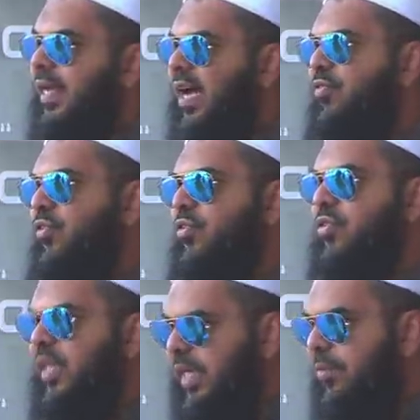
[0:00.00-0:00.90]
Now if you
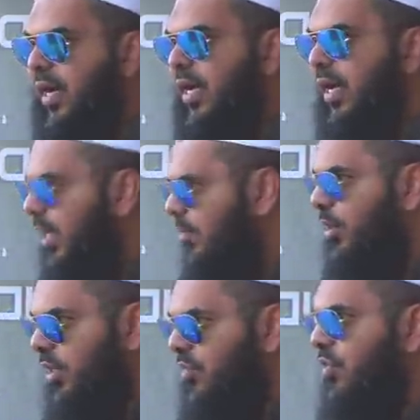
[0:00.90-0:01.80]
think about it, and I'm
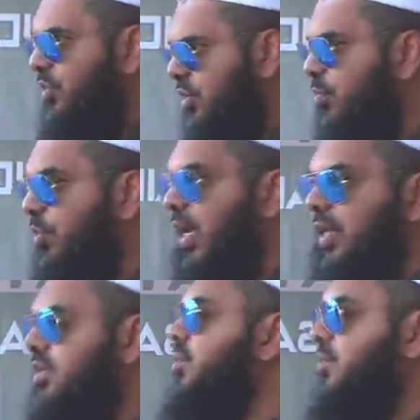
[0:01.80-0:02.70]
going to give a very simple
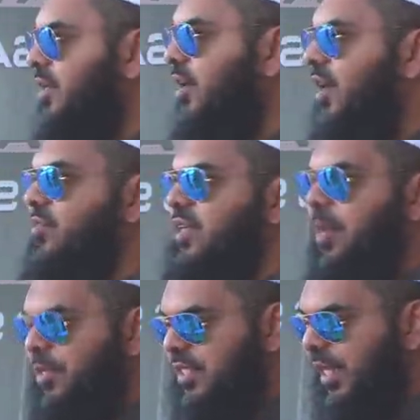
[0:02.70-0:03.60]
answer, not
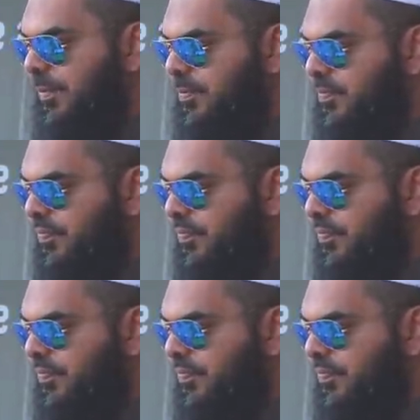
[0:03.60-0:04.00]
that much time.